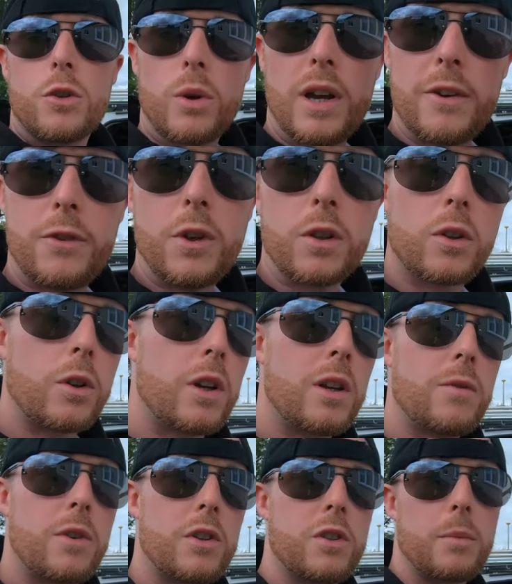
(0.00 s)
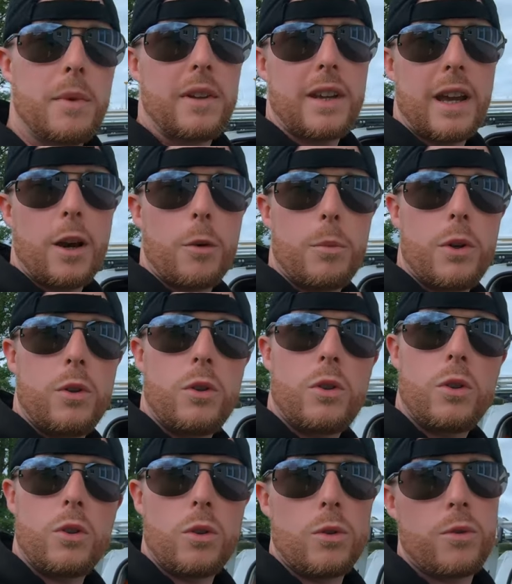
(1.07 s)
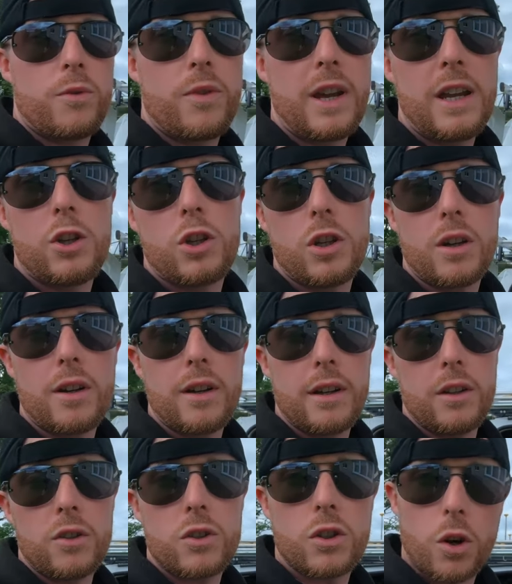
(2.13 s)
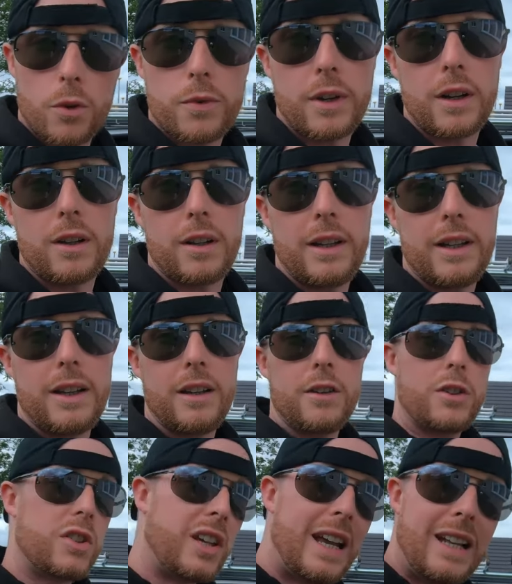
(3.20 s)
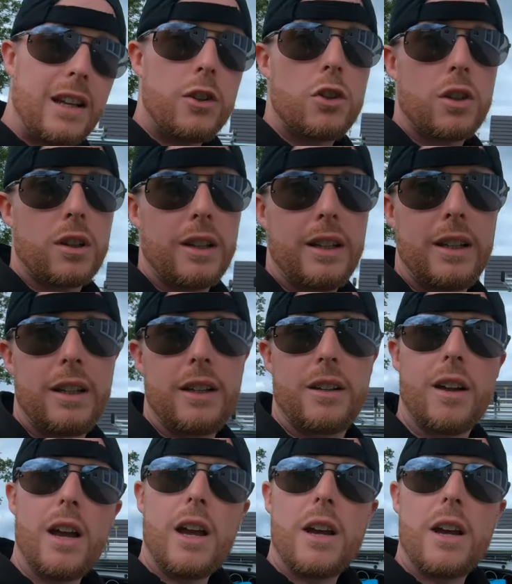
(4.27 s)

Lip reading: So if you're looking for something to help you do fascia and soffit cleaning, signage cleaning,